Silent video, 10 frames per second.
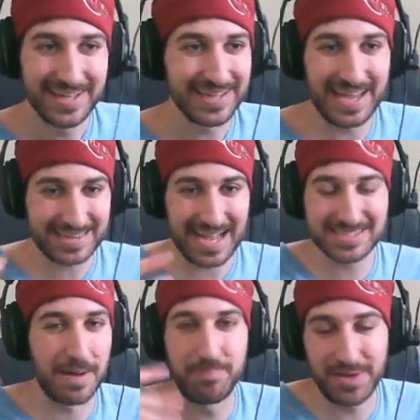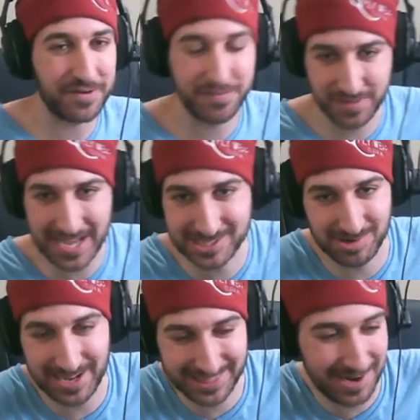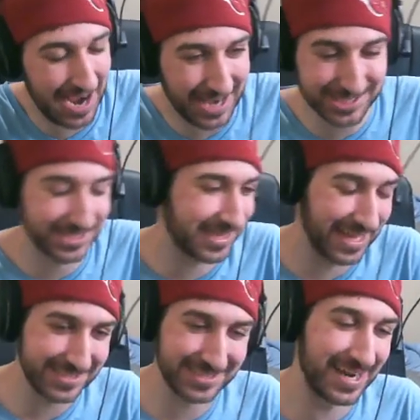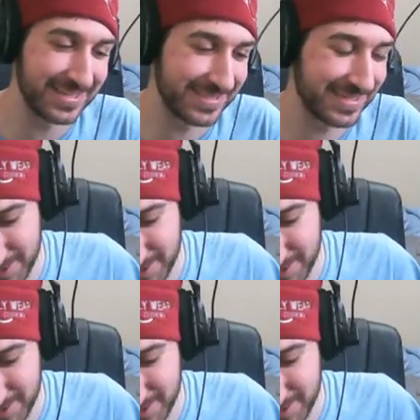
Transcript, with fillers: Like, that's a big flex right there, actually. That's crazy.